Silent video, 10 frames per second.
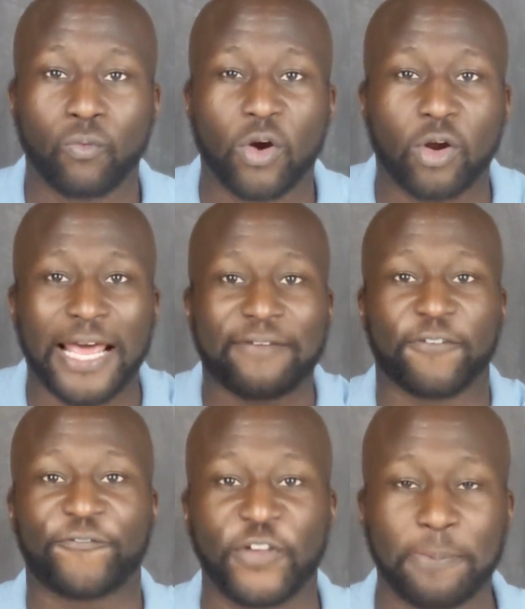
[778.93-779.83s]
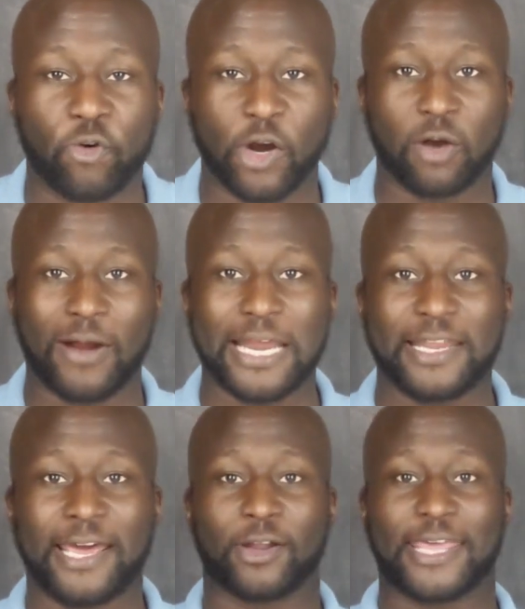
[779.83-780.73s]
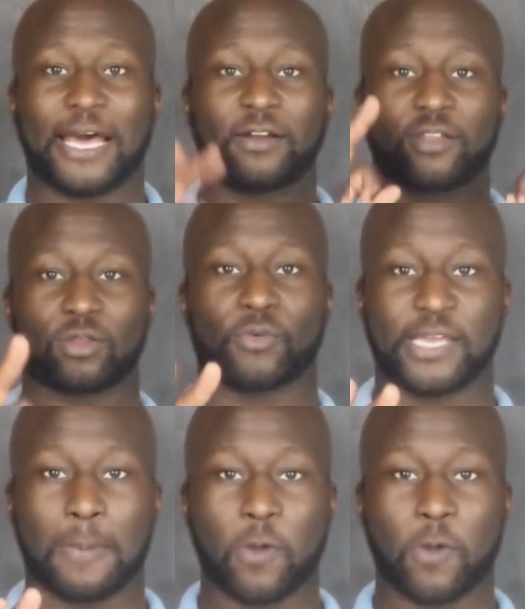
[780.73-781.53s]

We're going to have a Flipgrid right now. On the count of three,